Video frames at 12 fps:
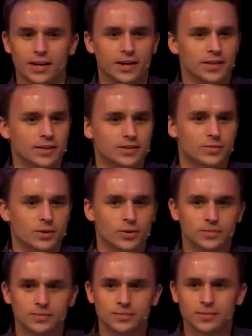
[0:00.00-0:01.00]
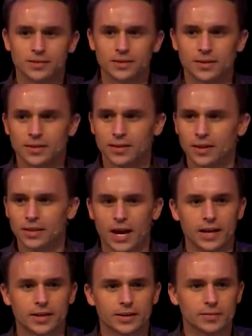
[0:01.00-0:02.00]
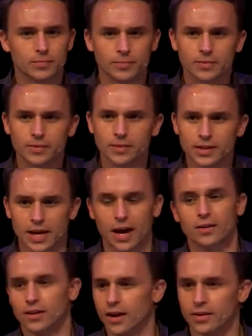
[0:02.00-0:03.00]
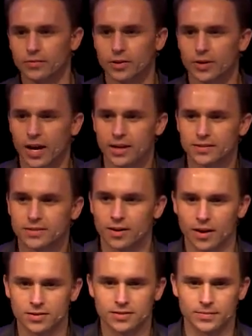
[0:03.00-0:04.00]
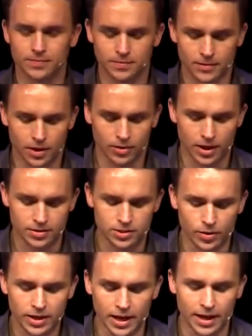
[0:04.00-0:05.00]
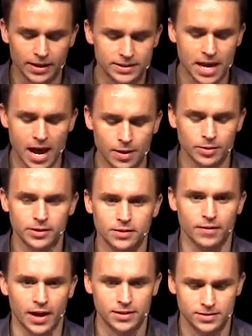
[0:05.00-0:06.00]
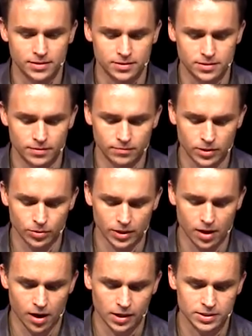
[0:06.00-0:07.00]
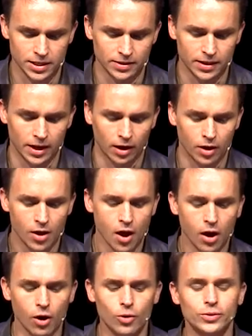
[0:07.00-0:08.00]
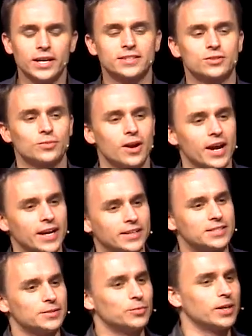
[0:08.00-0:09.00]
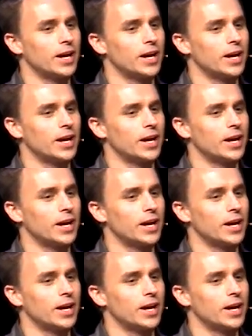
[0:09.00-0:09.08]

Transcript: in this room? Like, yeah, a lot of you guys. Awesome. Okay, so again, tablet devices, viewing content there. Oh, that's right. We